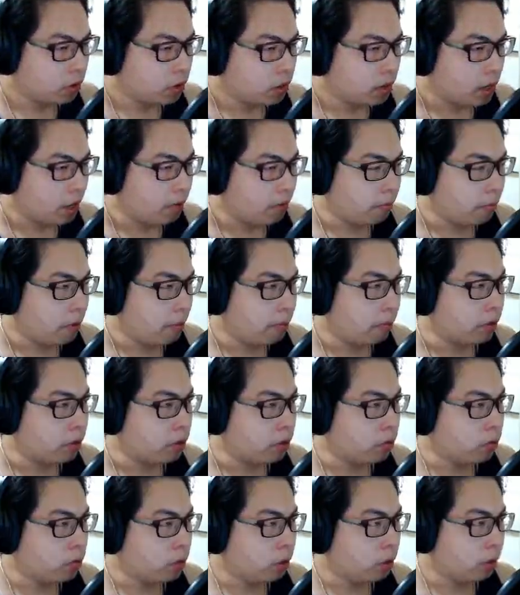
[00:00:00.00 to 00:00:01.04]
And remember,
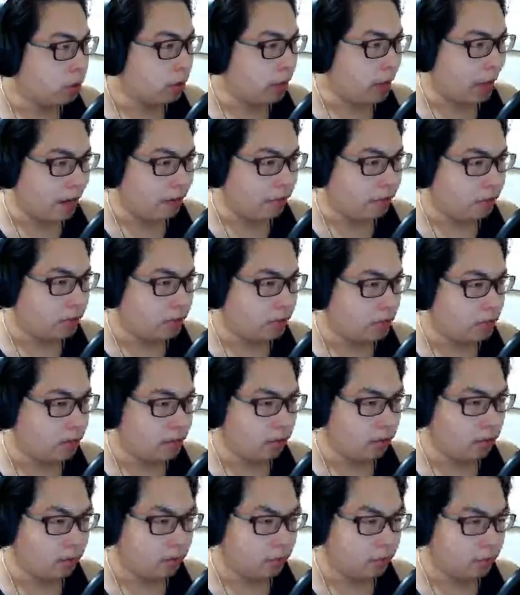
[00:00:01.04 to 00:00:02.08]
you don't lifesteal
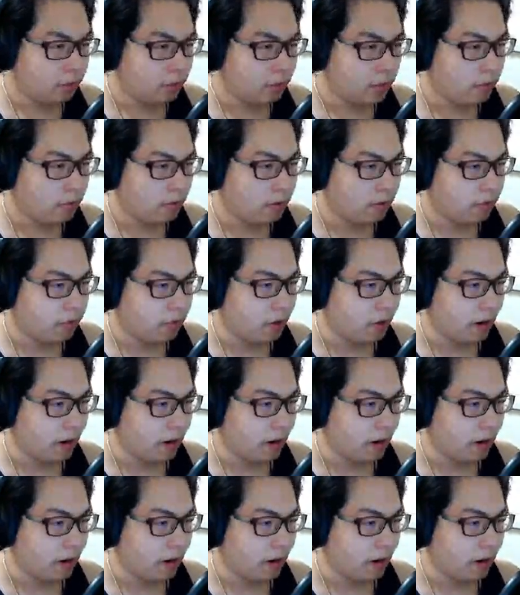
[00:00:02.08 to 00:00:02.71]
even if you got